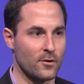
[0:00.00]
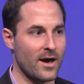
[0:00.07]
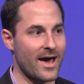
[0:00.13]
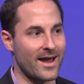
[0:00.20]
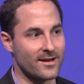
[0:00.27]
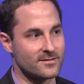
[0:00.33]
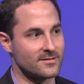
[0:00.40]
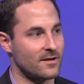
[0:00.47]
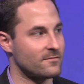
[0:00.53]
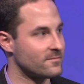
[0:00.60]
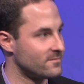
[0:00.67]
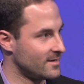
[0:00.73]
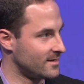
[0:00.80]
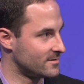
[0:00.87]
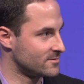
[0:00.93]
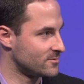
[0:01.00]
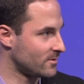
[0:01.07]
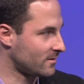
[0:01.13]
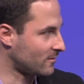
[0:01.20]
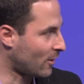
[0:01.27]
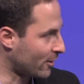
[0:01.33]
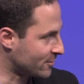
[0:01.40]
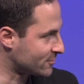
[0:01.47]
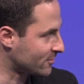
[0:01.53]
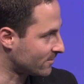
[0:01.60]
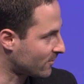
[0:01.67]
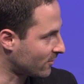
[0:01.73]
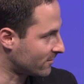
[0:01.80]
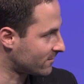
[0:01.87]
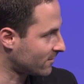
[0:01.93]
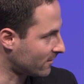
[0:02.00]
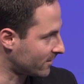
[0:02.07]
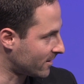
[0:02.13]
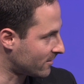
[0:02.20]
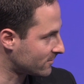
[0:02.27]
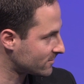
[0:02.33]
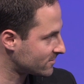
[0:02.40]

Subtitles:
how does that fit into a larger portfolio?